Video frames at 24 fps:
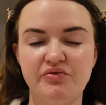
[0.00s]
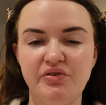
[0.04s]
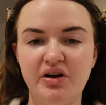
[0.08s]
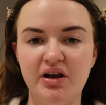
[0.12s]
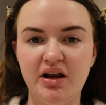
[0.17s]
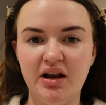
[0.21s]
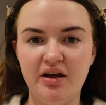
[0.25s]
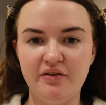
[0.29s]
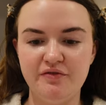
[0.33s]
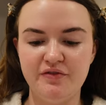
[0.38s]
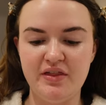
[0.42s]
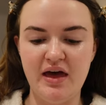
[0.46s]
I
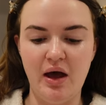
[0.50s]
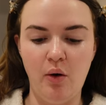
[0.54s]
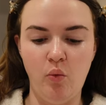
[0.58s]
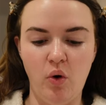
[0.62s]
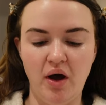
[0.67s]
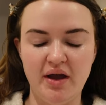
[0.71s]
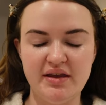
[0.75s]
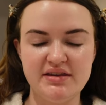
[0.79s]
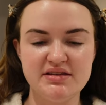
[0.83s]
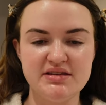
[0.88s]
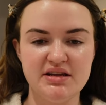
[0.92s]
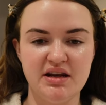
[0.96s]
really love their
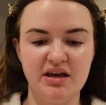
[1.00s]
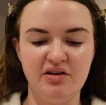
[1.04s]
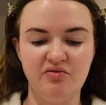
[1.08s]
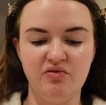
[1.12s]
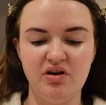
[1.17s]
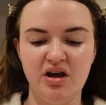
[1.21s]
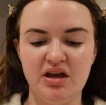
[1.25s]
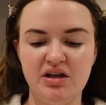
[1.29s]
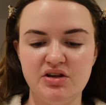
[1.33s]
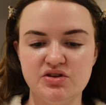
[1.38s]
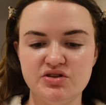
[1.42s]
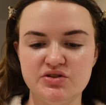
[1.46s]
whitening
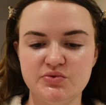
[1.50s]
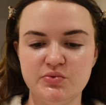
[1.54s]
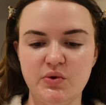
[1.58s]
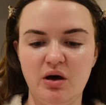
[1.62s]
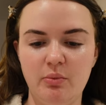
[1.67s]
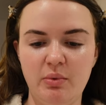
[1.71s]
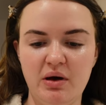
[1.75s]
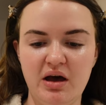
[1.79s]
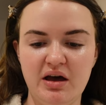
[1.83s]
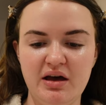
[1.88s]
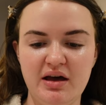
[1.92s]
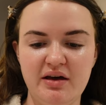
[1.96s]
range as well,
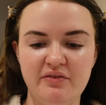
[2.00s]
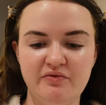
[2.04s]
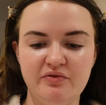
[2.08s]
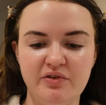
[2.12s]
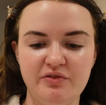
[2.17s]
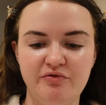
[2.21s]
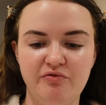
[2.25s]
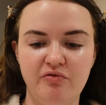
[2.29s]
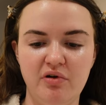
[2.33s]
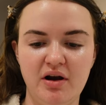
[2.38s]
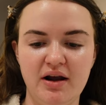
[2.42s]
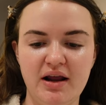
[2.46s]
but I have
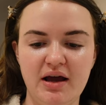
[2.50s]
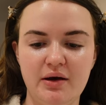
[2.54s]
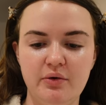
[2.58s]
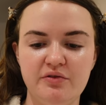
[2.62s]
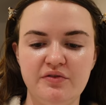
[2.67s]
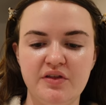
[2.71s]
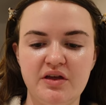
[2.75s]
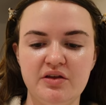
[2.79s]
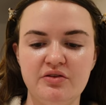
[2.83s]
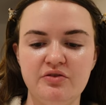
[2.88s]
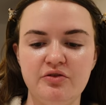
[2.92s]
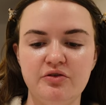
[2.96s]
run out
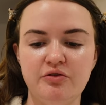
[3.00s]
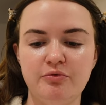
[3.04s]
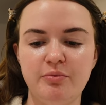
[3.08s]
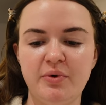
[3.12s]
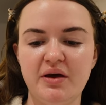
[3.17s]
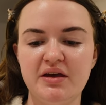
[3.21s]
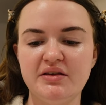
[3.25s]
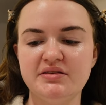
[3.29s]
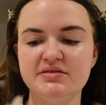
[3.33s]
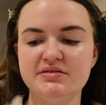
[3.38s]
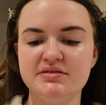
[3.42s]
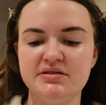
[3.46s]
of their
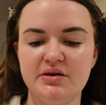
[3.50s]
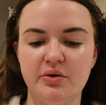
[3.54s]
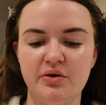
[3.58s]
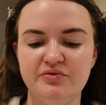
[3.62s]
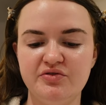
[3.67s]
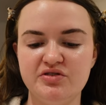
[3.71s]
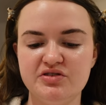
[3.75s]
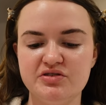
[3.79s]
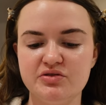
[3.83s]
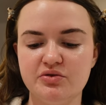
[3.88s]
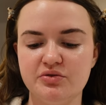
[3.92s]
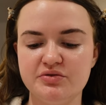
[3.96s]
toothpaste, so I've
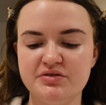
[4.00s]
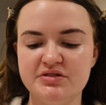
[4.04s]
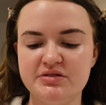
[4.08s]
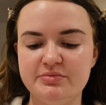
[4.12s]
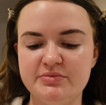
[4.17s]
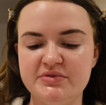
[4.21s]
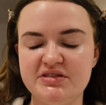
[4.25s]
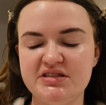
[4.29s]
just got some